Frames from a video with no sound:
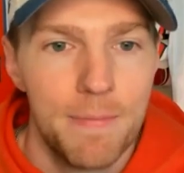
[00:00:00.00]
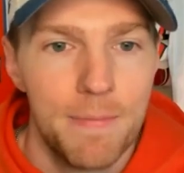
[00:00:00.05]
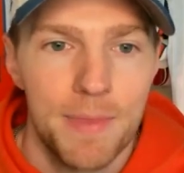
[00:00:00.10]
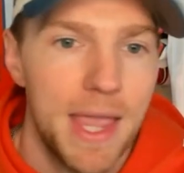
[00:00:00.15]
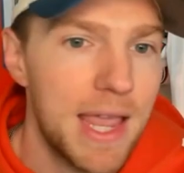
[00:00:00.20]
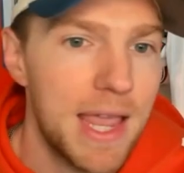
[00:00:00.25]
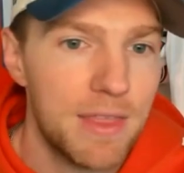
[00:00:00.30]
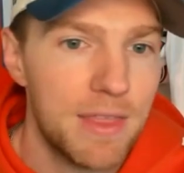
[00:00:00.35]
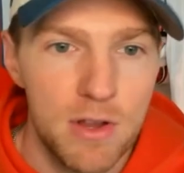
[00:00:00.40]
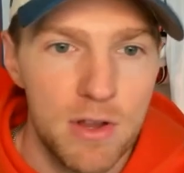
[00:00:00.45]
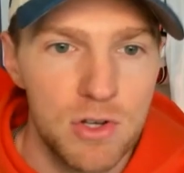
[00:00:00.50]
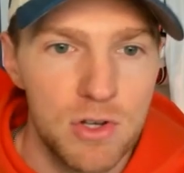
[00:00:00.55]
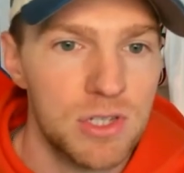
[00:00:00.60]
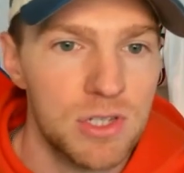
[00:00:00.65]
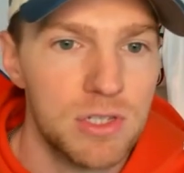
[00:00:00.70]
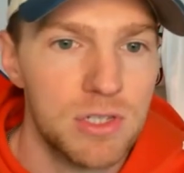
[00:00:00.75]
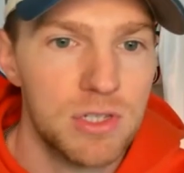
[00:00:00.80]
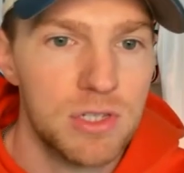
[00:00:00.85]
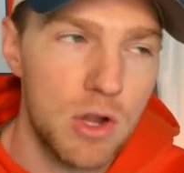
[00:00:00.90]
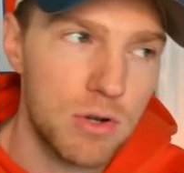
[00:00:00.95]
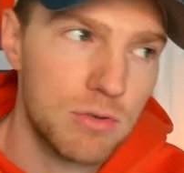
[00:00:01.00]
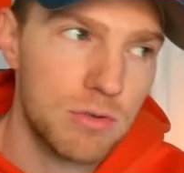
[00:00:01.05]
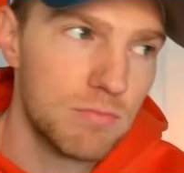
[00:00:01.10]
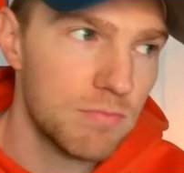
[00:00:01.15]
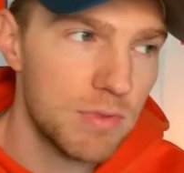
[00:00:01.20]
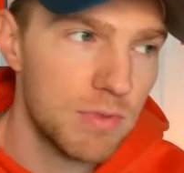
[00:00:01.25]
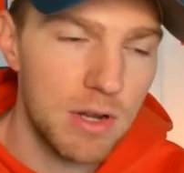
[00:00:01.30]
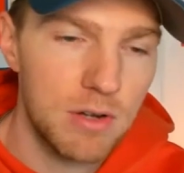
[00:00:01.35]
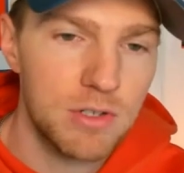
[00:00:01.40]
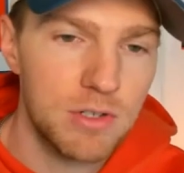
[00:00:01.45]
hey, they're
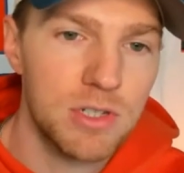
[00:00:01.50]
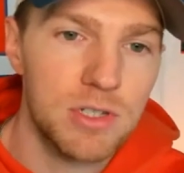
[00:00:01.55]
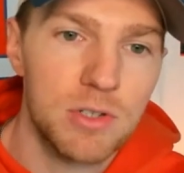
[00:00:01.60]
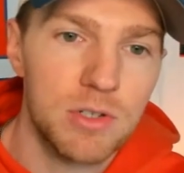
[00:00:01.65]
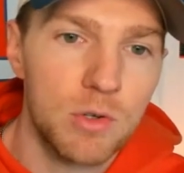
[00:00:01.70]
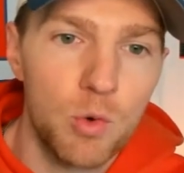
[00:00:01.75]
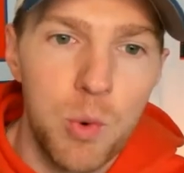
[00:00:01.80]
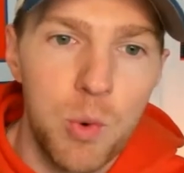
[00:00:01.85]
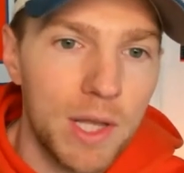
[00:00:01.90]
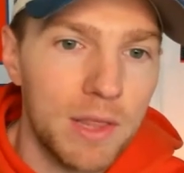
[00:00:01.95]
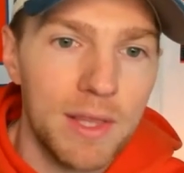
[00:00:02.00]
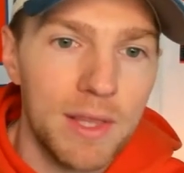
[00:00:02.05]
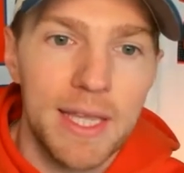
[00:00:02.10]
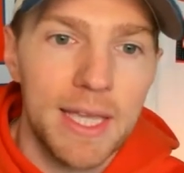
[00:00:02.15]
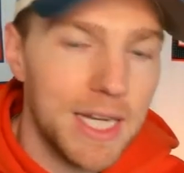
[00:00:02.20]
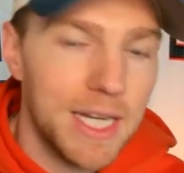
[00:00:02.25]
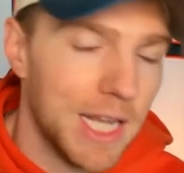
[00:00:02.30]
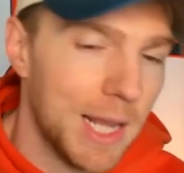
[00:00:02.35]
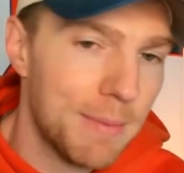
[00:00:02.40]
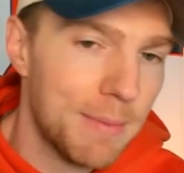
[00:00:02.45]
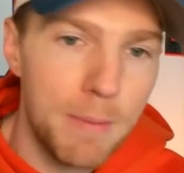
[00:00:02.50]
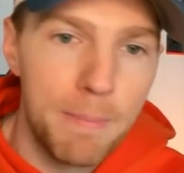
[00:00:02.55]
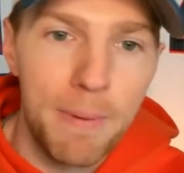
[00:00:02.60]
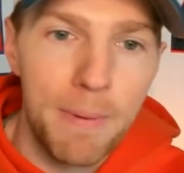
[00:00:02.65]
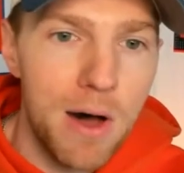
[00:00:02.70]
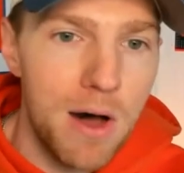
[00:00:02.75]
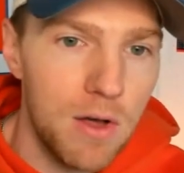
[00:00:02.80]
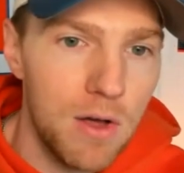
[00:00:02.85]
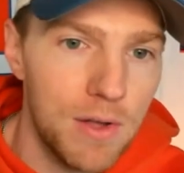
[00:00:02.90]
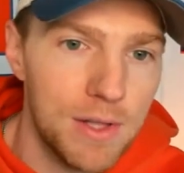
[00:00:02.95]
just quickly getting him the
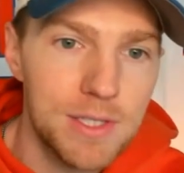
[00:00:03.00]
ball.